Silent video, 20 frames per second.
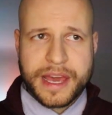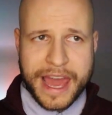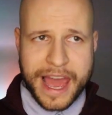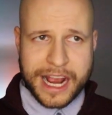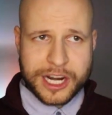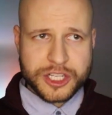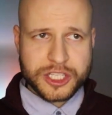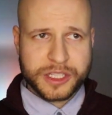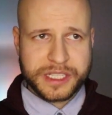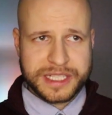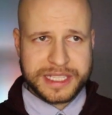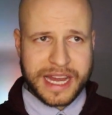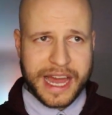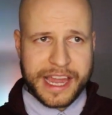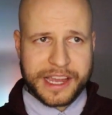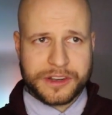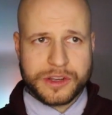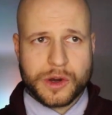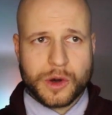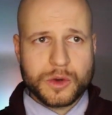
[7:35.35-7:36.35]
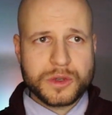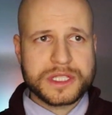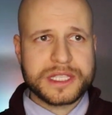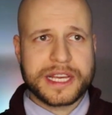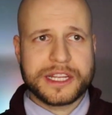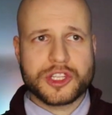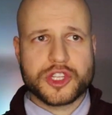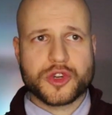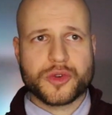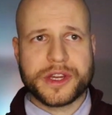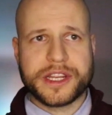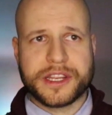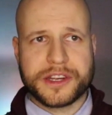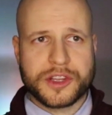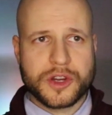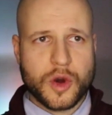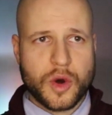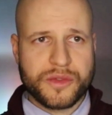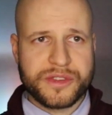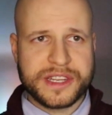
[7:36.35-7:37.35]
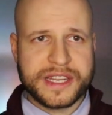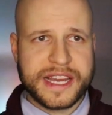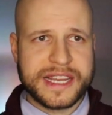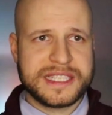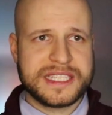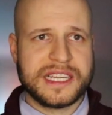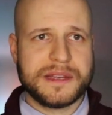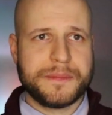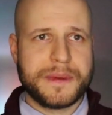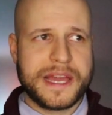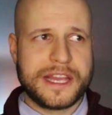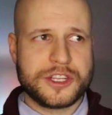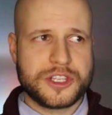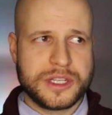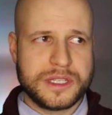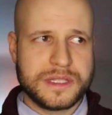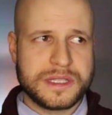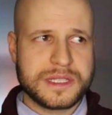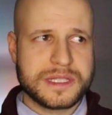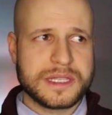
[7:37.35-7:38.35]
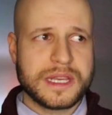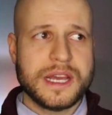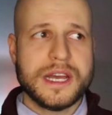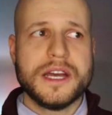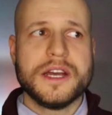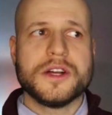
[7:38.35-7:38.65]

actually diagnosed and treated COVID 19 patients,